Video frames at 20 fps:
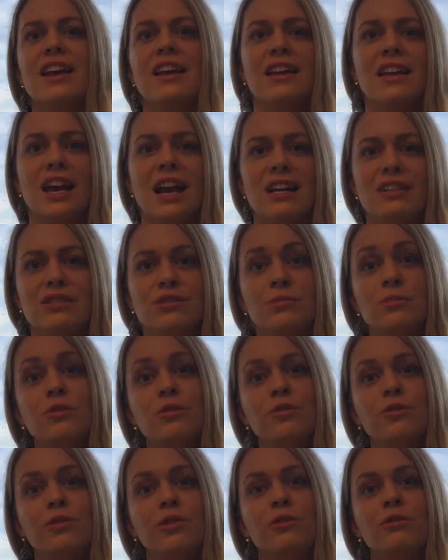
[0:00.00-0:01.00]
he has to
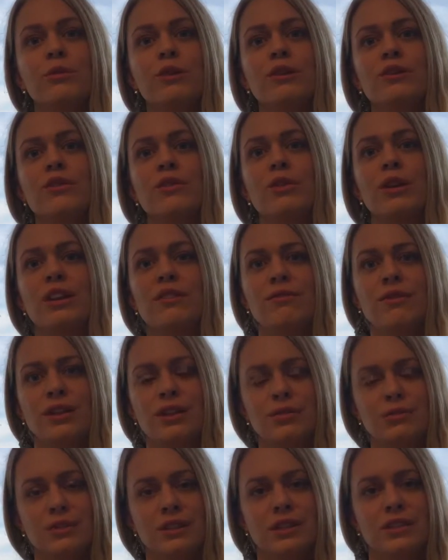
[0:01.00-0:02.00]
move forward or he will
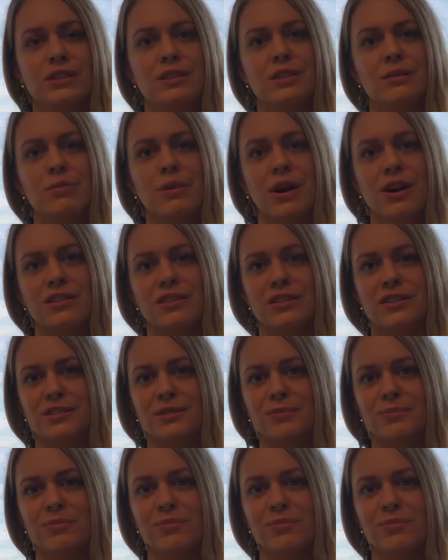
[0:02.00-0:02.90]
lose his deposit.